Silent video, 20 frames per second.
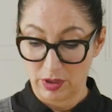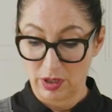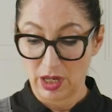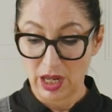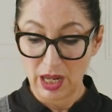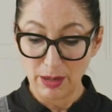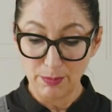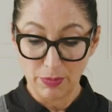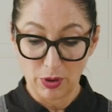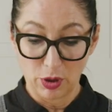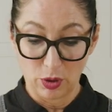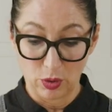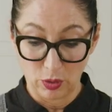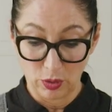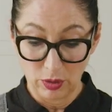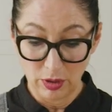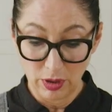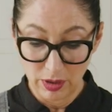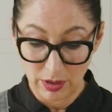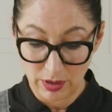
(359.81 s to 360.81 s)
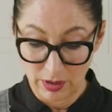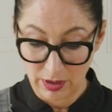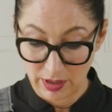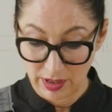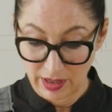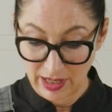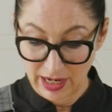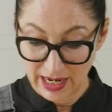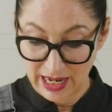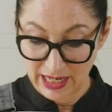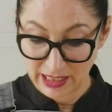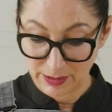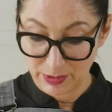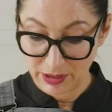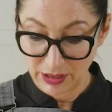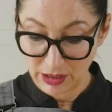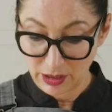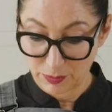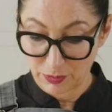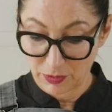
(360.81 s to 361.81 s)
a bowl that has
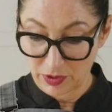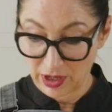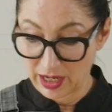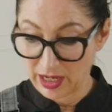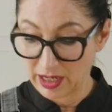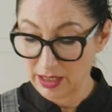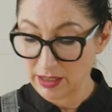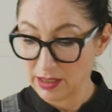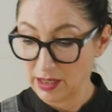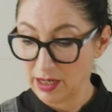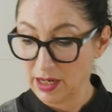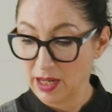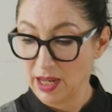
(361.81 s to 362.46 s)
been sprayed,